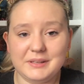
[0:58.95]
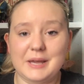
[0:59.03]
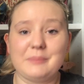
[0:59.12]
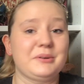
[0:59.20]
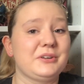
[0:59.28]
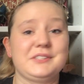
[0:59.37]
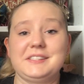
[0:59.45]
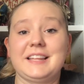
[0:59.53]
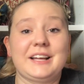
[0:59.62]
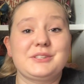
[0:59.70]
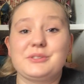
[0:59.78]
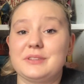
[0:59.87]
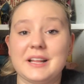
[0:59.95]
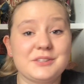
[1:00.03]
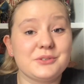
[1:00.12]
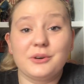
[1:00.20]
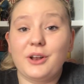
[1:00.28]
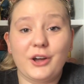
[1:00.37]
Yeah, because that's
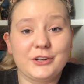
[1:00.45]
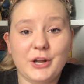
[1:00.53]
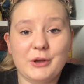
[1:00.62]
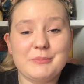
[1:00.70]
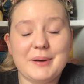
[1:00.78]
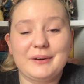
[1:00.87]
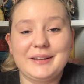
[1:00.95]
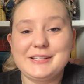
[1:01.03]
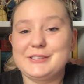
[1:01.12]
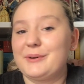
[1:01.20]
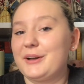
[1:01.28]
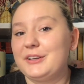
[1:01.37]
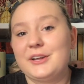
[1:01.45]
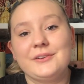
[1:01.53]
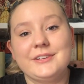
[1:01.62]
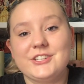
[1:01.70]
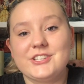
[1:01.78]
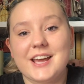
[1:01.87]
that's all I know about it, so I can
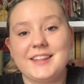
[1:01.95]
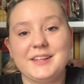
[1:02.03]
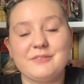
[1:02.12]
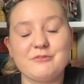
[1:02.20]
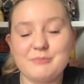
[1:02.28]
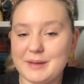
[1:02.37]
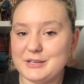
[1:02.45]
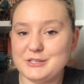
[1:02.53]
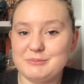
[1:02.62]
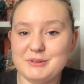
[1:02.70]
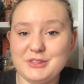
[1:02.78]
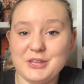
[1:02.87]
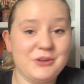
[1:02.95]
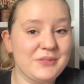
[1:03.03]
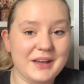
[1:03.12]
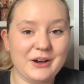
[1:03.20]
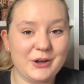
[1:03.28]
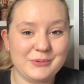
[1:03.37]
only share the information with you
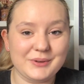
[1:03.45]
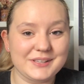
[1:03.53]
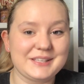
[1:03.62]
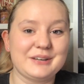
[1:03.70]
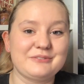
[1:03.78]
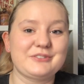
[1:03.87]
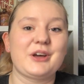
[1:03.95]
that I myself